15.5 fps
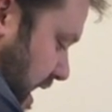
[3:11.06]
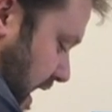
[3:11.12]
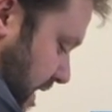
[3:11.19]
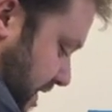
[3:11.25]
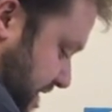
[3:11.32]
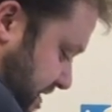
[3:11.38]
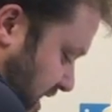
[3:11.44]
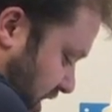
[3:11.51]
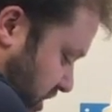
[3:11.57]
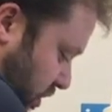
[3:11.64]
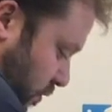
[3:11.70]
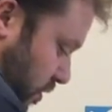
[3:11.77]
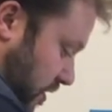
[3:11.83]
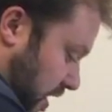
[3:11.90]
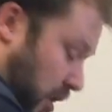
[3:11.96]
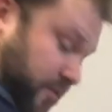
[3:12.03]
and the suction
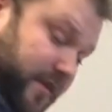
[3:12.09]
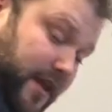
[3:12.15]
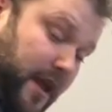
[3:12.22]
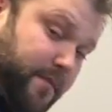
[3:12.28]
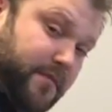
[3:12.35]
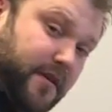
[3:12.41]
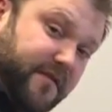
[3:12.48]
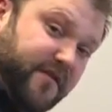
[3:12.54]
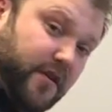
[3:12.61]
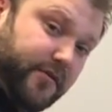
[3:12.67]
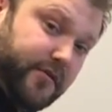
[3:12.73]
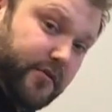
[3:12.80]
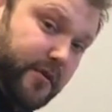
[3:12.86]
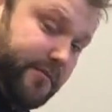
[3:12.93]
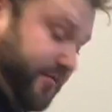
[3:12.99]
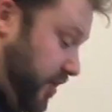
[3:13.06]
will help keep the
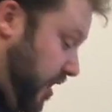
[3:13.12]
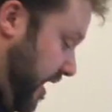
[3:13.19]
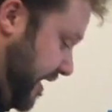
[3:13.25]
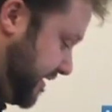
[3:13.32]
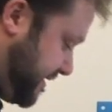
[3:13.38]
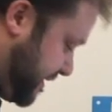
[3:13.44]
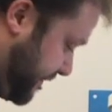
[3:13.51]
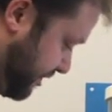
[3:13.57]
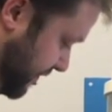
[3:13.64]
filter in place,